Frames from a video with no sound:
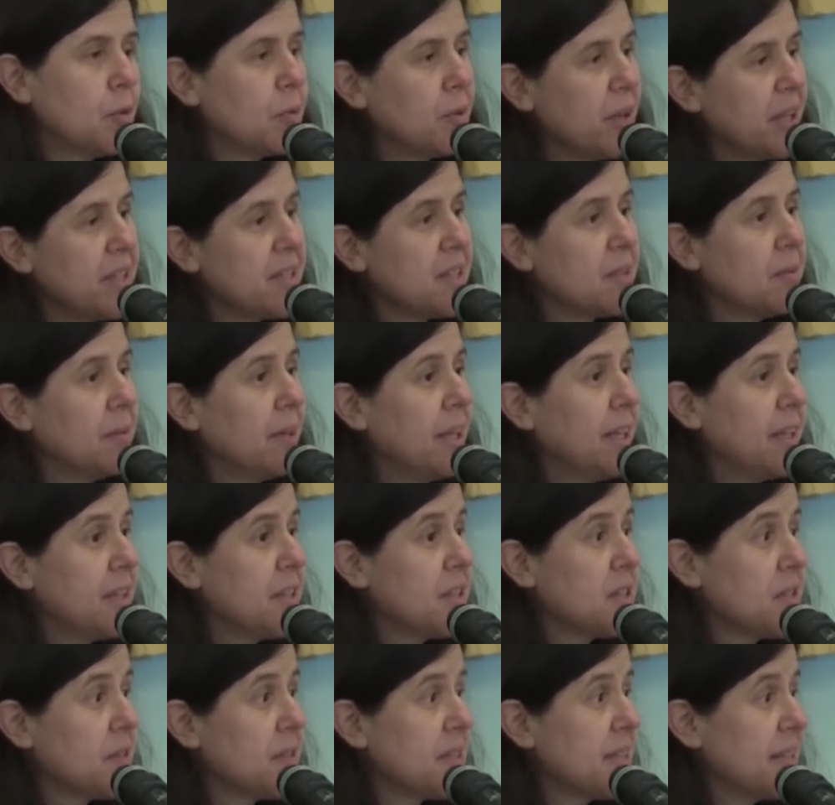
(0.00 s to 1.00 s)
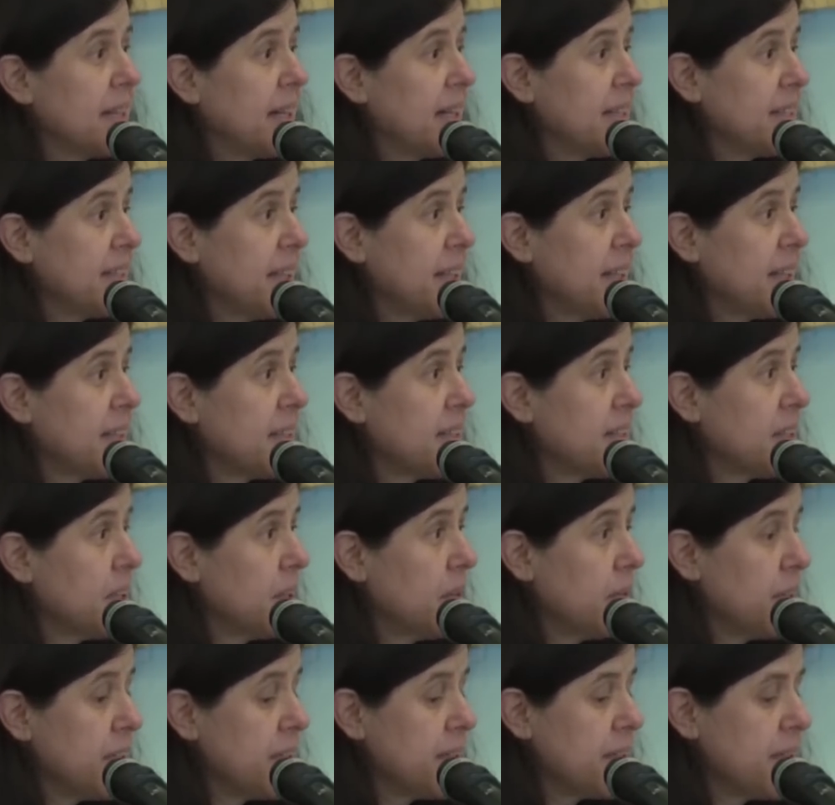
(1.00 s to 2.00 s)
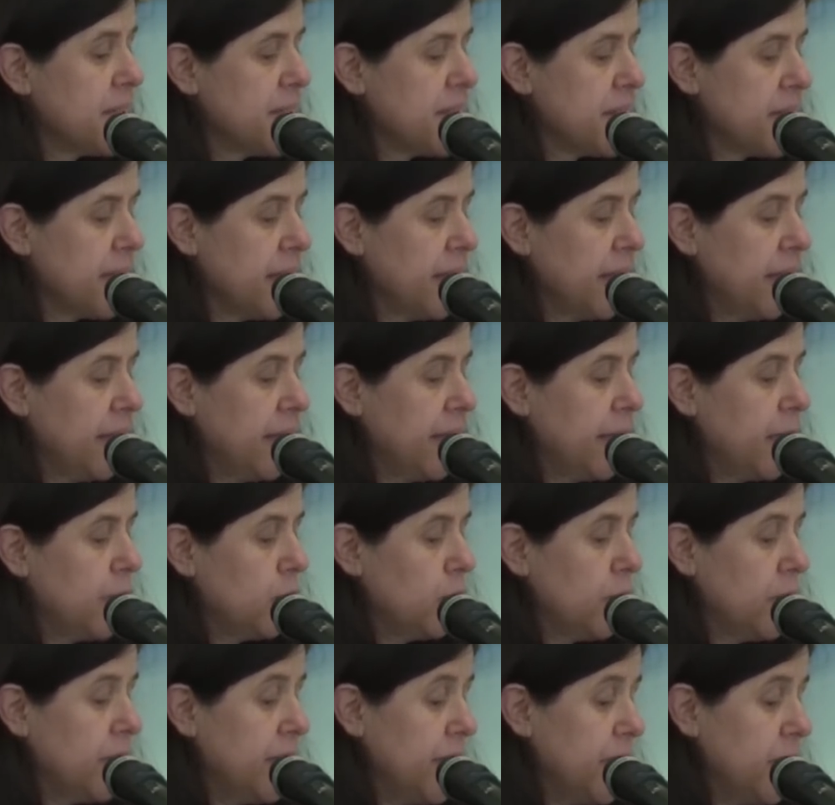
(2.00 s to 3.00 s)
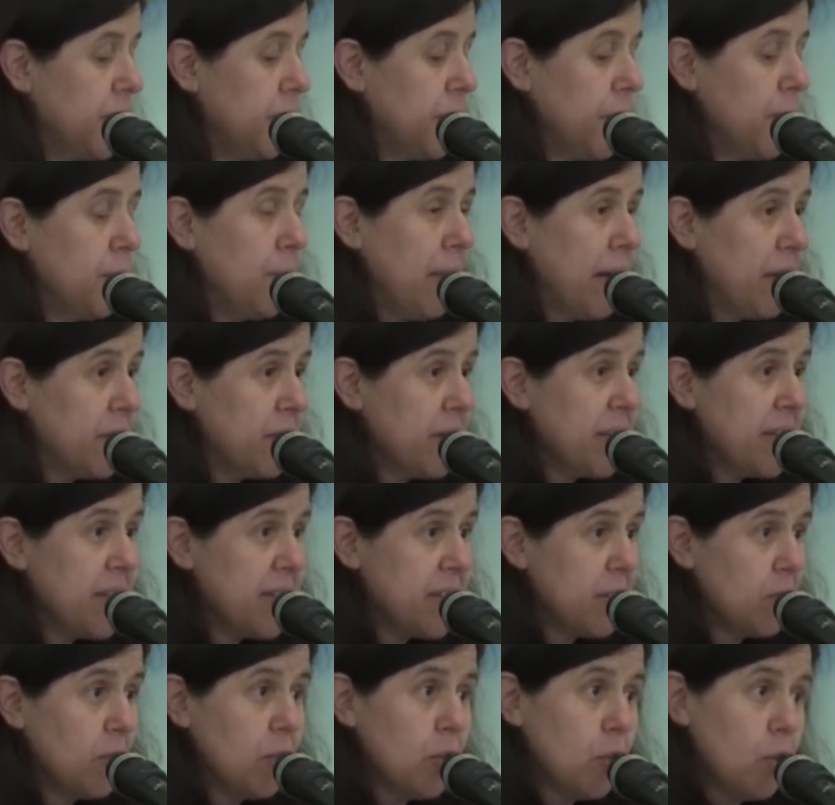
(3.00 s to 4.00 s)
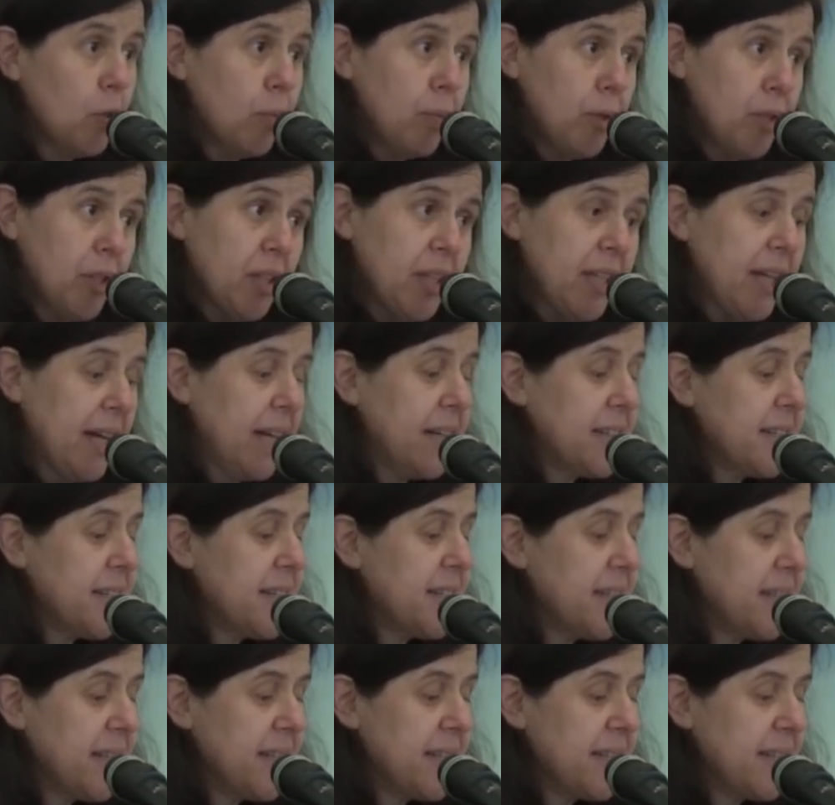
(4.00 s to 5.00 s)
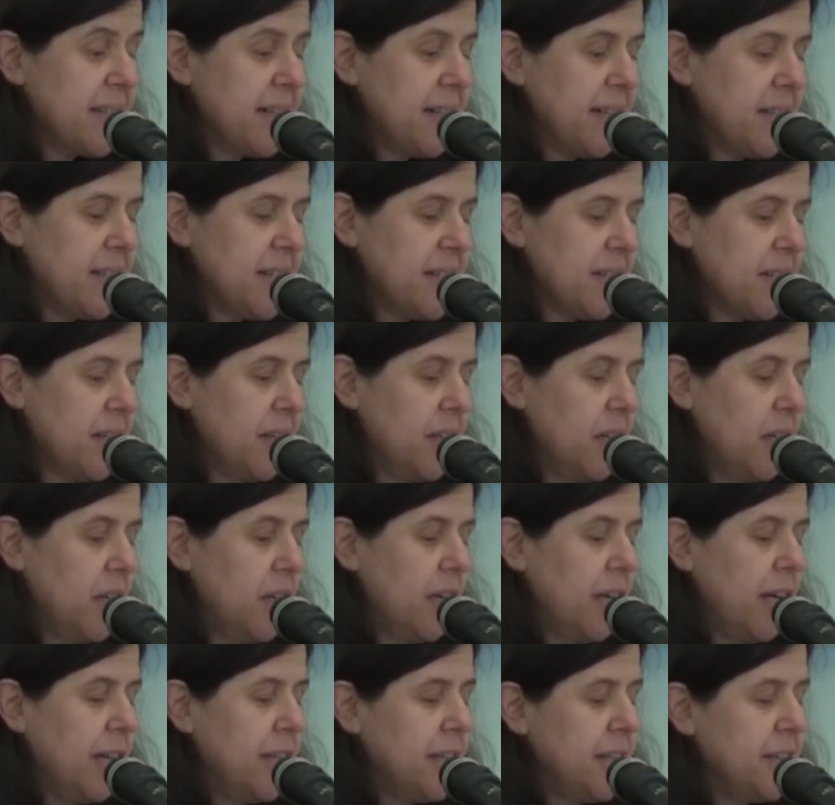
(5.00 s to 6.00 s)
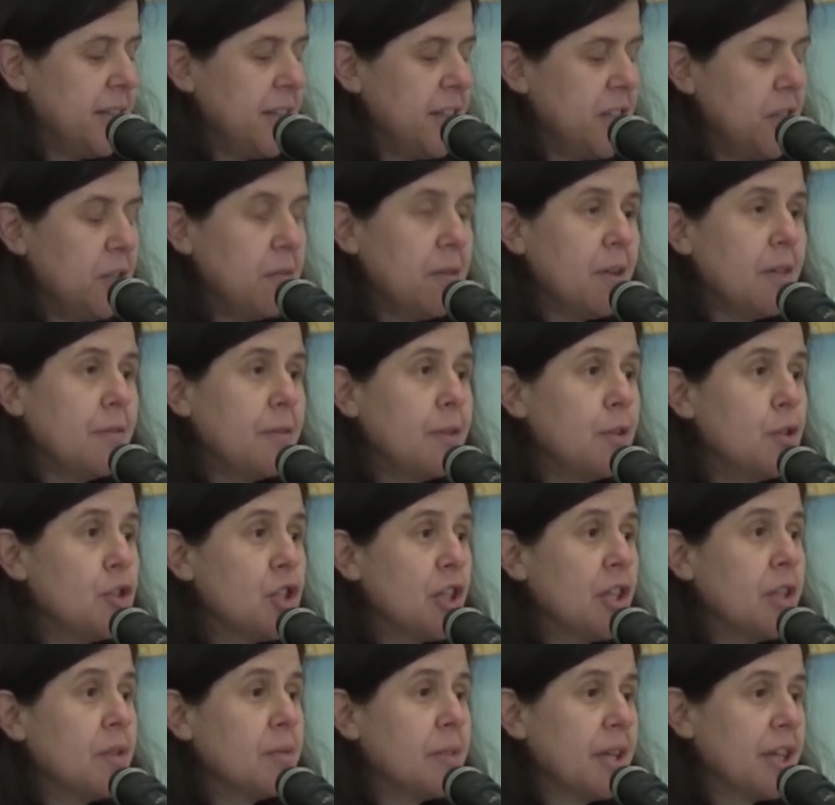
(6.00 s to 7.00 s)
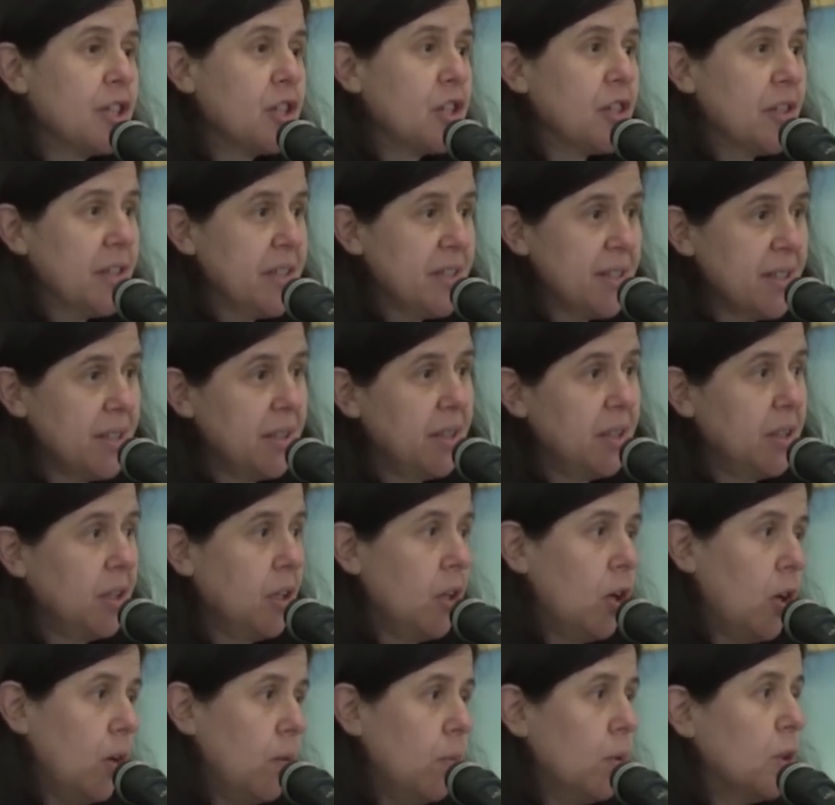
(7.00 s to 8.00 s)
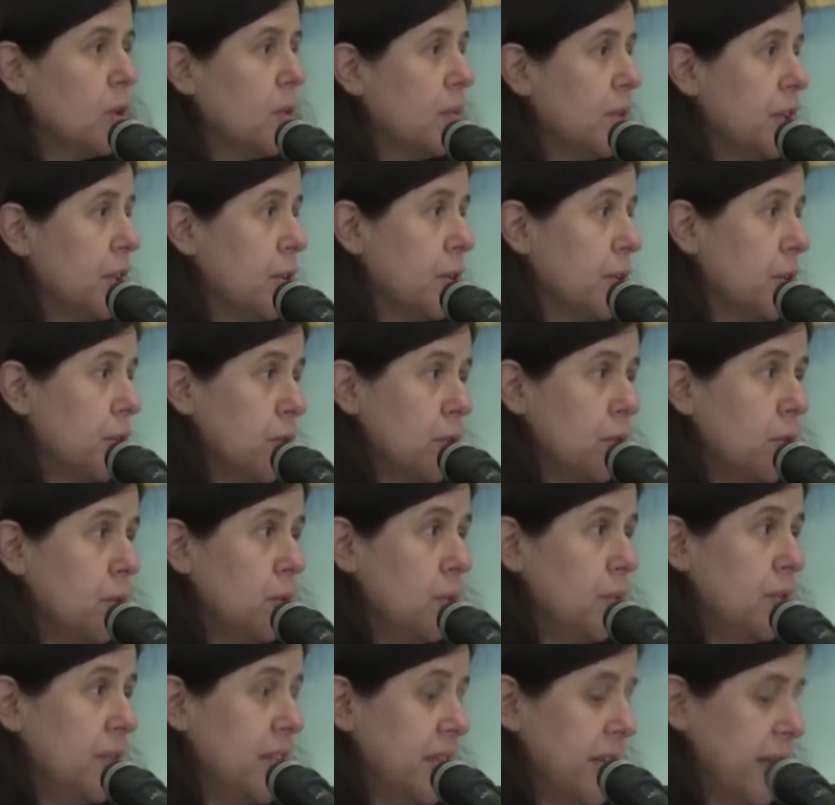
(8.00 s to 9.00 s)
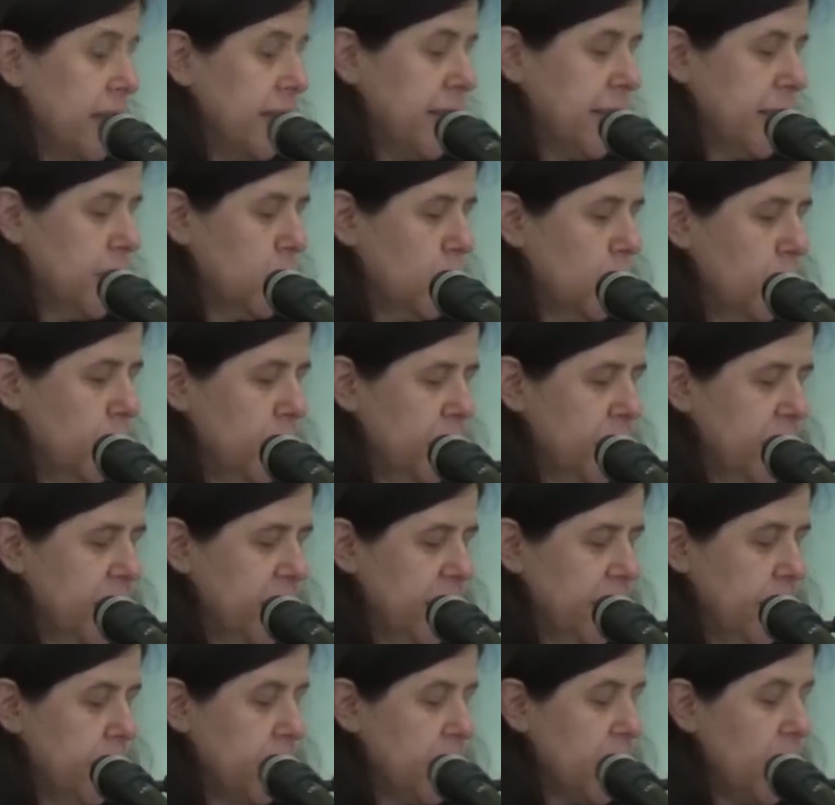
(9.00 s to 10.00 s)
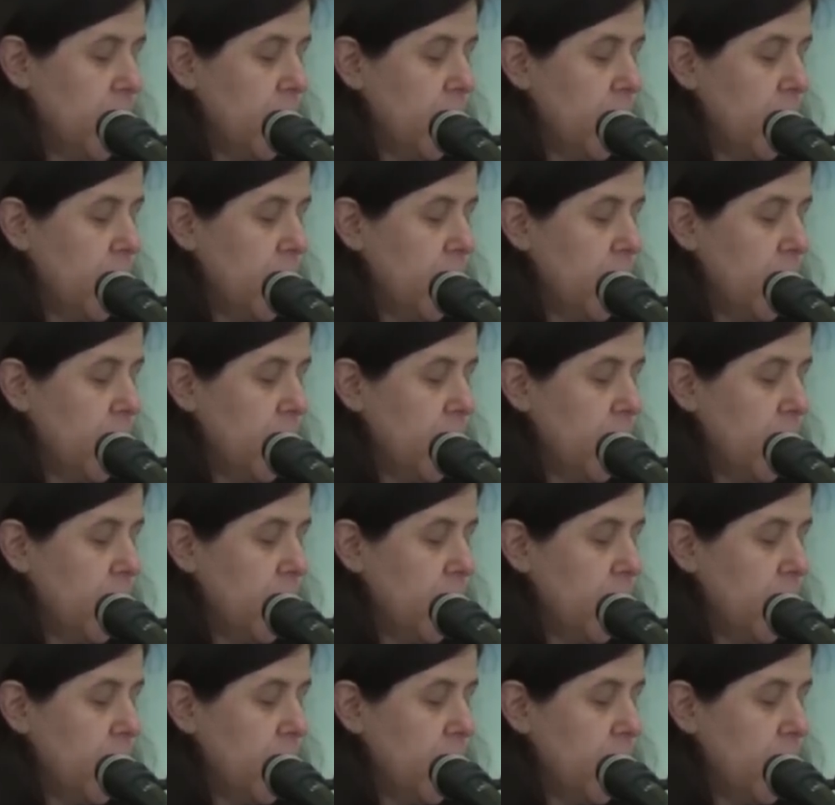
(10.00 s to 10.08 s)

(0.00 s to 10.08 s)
to raise awareness of STARTS and our services, to identify barriers to the community accessing STARTS, and identify future directions of what we are going to do with Chaldean community.